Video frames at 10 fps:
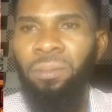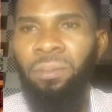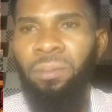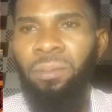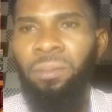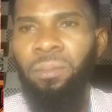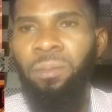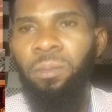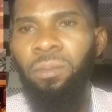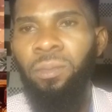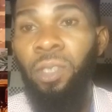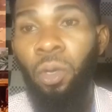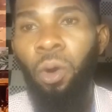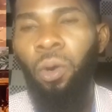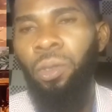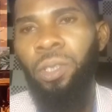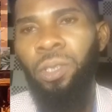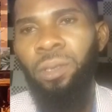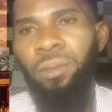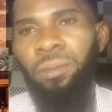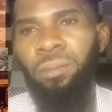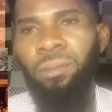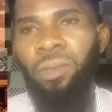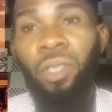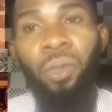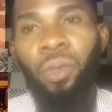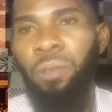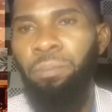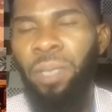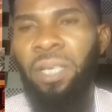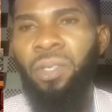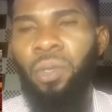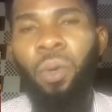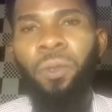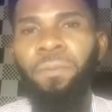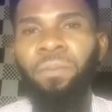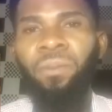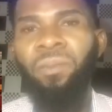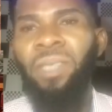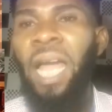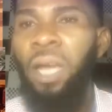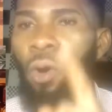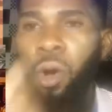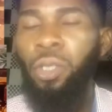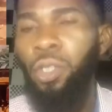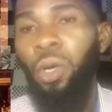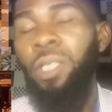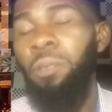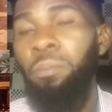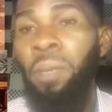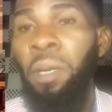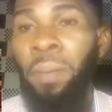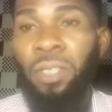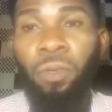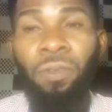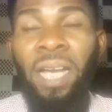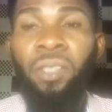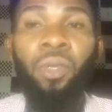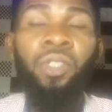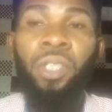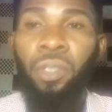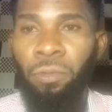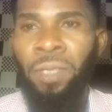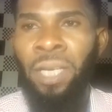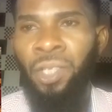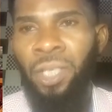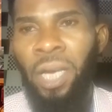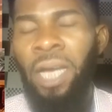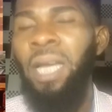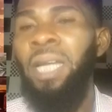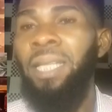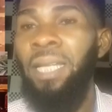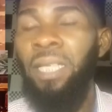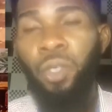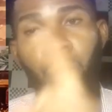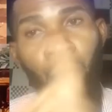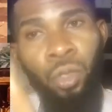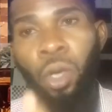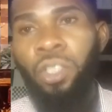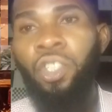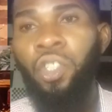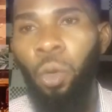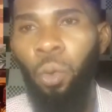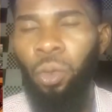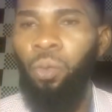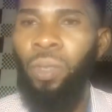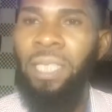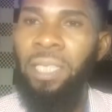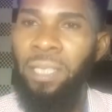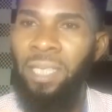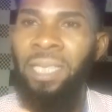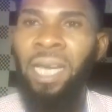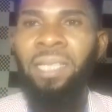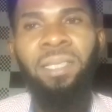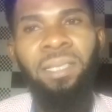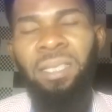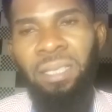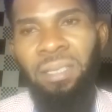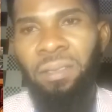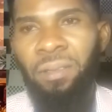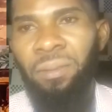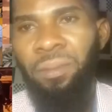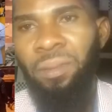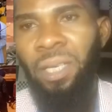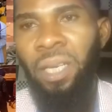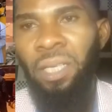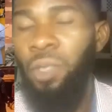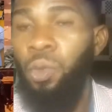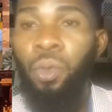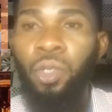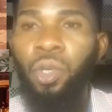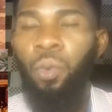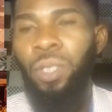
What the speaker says: God, you know the best. So I urge all the members of Actors Guild of Nigeria that they should not joke with a thing like this. They should not joke with a thing like this.